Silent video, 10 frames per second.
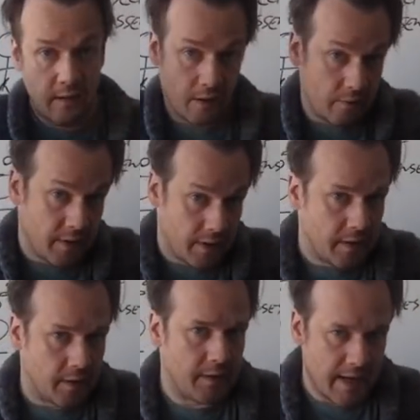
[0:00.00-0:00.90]
you know,
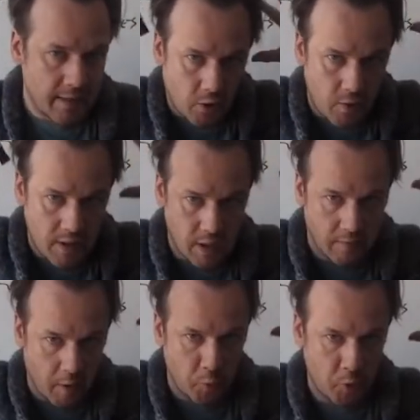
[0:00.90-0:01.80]
the increase
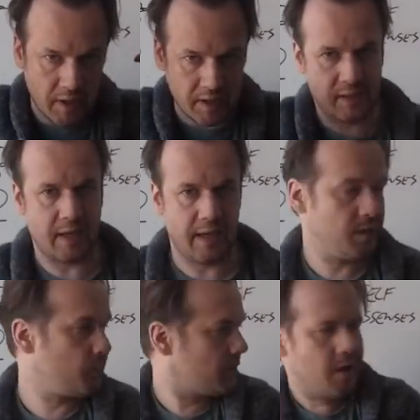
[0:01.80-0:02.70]
of our brain
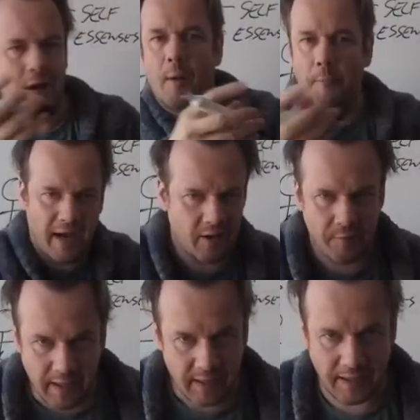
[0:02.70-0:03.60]
size, which might
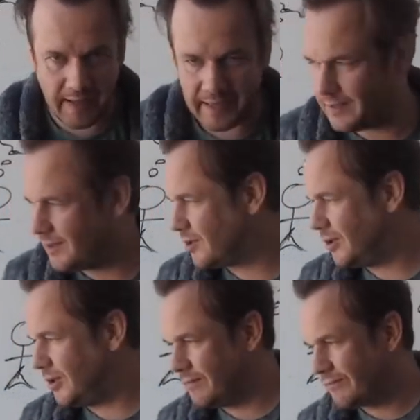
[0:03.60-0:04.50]
have been connected
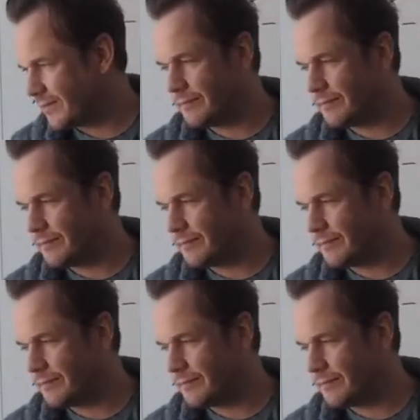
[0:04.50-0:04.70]
to